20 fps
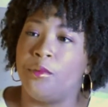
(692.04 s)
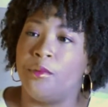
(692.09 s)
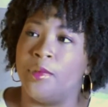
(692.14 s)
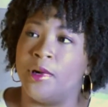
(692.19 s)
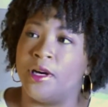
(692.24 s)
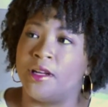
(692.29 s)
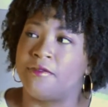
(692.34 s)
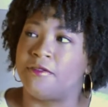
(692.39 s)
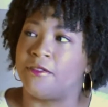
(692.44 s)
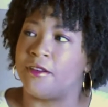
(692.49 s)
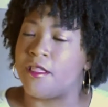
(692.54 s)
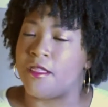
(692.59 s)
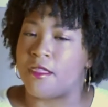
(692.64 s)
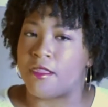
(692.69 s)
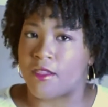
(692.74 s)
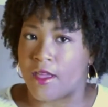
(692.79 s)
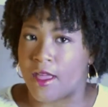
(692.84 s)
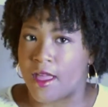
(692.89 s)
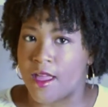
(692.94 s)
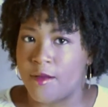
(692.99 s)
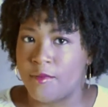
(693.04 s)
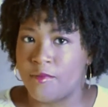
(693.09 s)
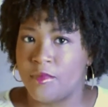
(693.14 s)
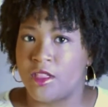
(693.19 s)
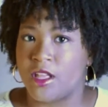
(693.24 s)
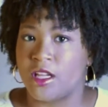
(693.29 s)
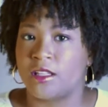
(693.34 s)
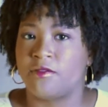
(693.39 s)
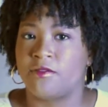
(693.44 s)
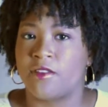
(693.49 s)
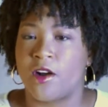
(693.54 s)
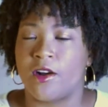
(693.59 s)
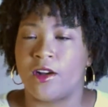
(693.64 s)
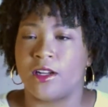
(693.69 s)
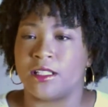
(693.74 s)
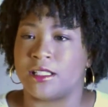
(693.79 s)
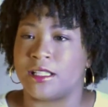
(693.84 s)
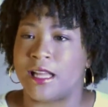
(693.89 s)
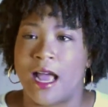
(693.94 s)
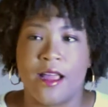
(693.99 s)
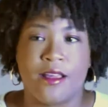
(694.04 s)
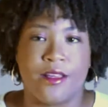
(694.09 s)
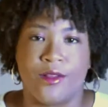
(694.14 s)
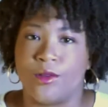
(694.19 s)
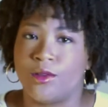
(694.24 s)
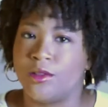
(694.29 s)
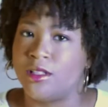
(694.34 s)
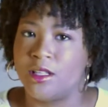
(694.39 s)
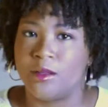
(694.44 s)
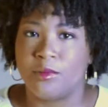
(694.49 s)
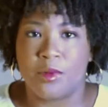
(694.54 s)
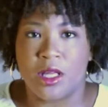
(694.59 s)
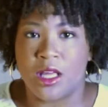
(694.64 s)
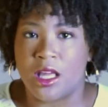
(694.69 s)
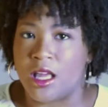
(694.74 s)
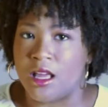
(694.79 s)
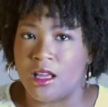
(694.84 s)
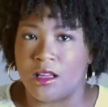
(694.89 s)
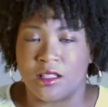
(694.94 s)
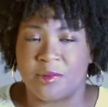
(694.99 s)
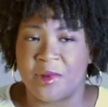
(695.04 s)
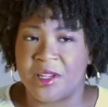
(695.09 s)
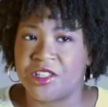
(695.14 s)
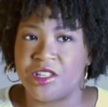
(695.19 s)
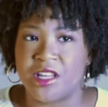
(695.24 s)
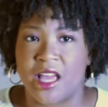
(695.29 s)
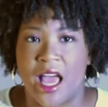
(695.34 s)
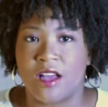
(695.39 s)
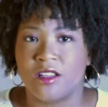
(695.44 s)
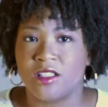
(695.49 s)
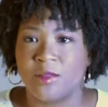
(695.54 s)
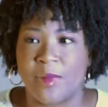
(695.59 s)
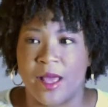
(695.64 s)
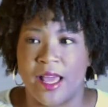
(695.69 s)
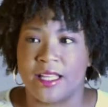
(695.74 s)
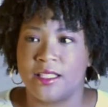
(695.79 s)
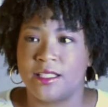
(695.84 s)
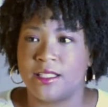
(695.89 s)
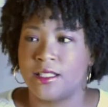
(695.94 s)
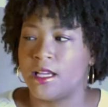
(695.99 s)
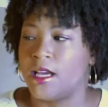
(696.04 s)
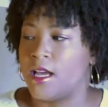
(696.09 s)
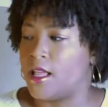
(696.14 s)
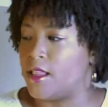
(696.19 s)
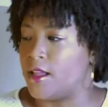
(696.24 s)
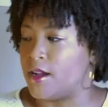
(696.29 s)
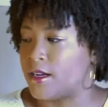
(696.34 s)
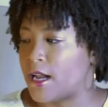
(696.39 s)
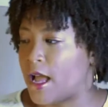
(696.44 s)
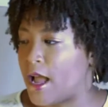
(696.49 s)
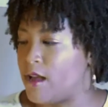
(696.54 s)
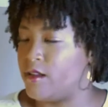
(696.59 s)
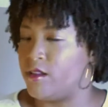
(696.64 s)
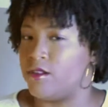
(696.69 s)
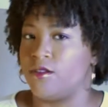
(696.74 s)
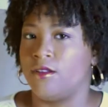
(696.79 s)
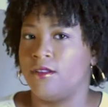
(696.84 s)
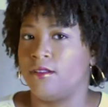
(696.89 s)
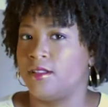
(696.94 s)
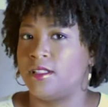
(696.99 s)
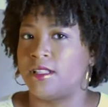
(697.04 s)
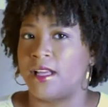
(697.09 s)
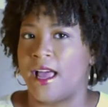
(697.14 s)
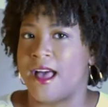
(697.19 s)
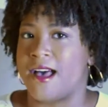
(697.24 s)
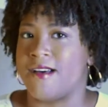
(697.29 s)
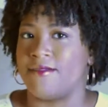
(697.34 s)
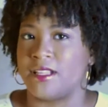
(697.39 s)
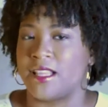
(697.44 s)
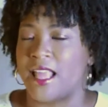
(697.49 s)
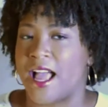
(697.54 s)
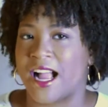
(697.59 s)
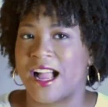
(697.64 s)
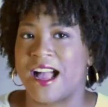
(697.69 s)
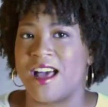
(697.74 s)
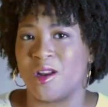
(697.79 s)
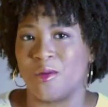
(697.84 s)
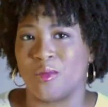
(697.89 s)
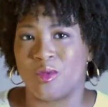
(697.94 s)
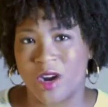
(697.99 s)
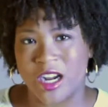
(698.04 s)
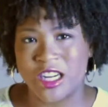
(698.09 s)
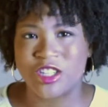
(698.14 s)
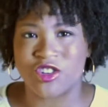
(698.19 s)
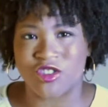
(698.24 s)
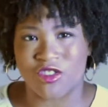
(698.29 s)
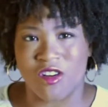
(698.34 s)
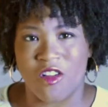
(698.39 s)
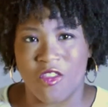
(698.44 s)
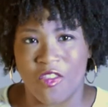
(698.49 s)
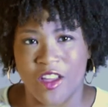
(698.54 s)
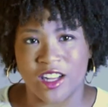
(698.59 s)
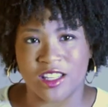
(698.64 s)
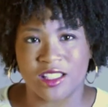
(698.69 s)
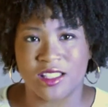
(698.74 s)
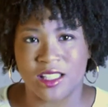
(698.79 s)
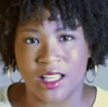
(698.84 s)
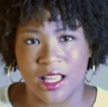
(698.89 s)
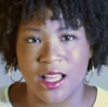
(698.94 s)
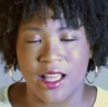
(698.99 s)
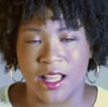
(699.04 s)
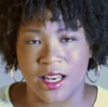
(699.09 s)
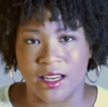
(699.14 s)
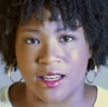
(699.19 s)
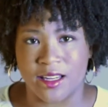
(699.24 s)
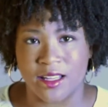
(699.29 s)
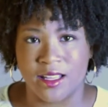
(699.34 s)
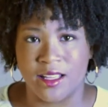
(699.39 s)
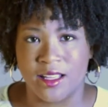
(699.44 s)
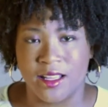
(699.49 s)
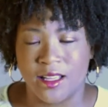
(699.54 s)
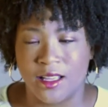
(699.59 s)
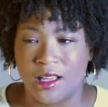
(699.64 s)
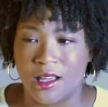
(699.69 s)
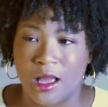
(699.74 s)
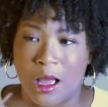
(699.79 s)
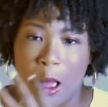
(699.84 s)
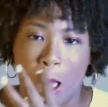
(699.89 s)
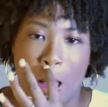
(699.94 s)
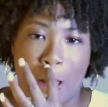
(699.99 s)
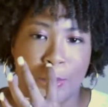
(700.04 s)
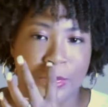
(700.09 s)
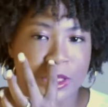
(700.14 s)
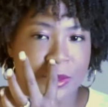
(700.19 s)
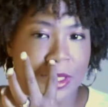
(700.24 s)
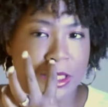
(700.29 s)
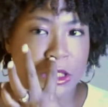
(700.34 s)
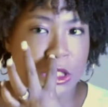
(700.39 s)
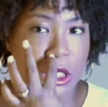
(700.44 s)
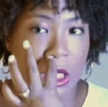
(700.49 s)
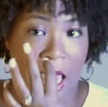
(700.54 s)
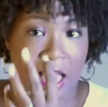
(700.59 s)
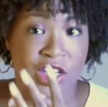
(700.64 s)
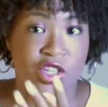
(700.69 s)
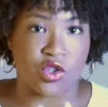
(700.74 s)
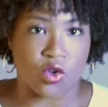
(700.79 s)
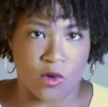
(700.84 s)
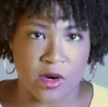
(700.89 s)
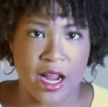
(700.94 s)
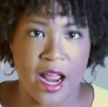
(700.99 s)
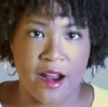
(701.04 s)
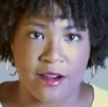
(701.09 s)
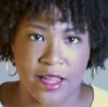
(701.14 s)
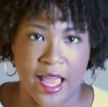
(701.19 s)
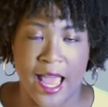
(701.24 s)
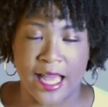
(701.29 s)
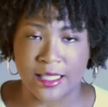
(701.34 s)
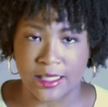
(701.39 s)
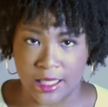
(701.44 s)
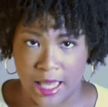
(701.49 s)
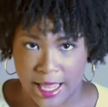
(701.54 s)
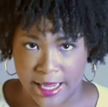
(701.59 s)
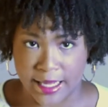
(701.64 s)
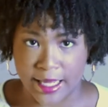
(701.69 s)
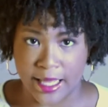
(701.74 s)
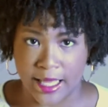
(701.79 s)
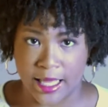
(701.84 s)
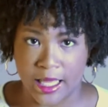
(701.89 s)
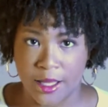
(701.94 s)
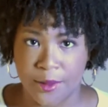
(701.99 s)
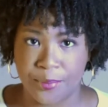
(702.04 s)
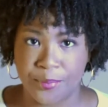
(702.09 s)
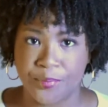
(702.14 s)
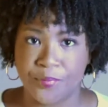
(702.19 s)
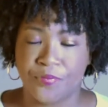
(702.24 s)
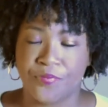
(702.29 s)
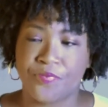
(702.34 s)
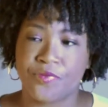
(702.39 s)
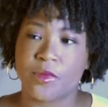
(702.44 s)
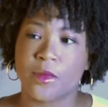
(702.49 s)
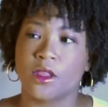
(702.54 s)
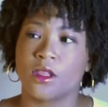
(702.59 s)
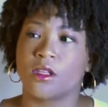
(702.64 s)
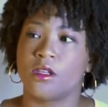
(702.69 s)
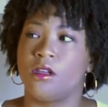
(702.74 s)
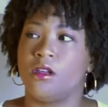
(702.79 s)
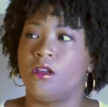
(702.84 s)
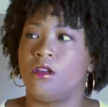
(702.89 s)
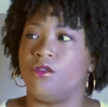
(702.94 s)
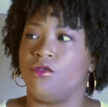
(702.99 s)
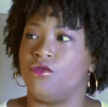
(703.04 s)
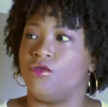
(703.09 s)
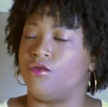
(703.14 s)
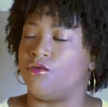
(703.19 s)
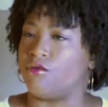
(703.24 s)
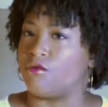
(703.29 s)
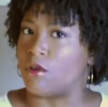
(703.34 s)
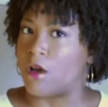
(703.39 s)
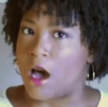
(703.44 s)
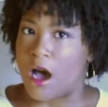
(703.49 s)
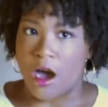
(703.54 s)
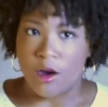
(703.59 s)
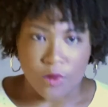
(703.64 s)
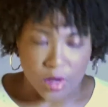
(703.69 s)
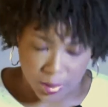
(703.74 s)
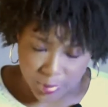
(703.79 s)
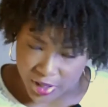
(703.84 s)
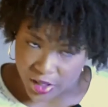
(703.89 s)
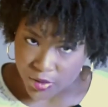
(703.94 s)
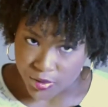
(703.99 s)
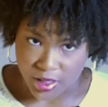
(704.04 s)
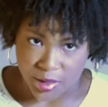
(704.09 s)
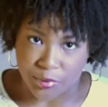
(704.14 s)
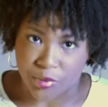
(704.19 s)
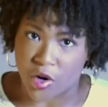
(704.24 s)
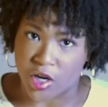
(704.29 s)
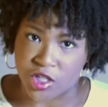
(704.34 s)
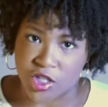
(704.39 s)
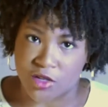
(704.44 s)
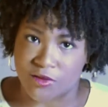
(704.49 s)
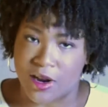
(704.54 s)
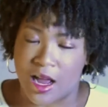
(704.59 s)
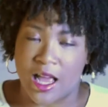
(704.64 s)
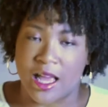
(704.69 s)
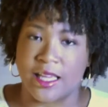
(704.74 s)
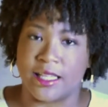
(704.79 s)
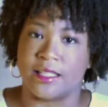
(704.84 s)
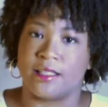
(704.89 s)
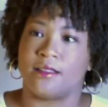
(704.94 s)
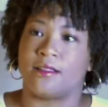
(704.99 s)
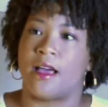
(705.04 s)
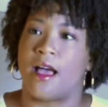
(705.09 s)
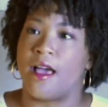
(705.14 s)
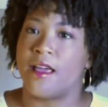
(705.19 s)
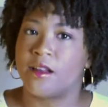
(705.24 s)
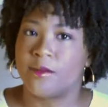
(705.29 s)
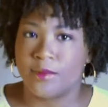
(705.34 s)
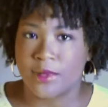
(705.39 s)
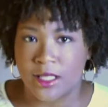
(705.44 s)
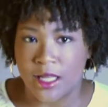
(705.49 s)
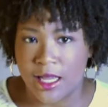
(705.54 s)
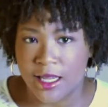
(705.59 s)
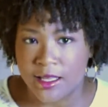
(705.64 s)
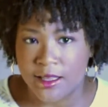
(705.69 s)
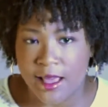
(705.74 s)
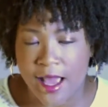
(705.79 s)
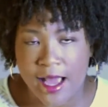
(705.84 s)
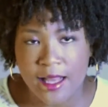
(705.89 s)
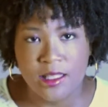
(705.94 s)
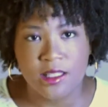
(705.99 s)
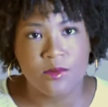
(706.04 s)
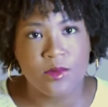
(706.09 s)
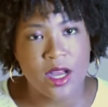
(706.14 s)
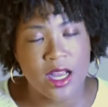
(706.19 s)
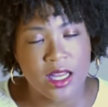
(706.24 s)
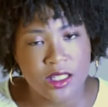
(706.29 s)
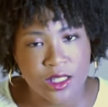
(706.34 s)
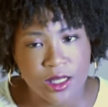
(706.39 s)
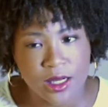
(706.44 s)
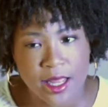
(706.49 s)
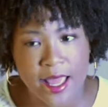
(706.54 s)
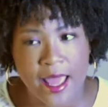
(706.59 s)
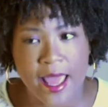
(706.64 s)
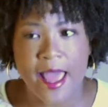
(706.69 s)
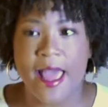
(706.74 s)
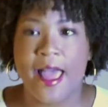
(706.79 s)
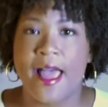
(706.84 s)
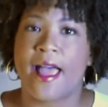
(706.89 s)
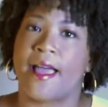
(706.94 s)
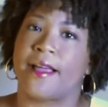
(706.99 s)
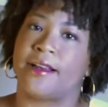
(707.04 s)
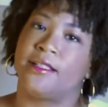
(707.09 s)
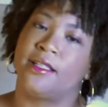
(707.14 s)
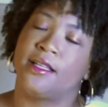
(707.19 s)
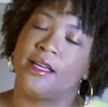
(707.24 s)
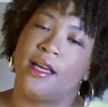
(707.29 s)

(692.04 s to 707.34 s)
But for them, their fur is not used to being, especially house pets, they're not used to having that kind of pressure on their skin. Especially like short-haired cats like Kit. You do not want to be using pressurized items like that to wash your cat.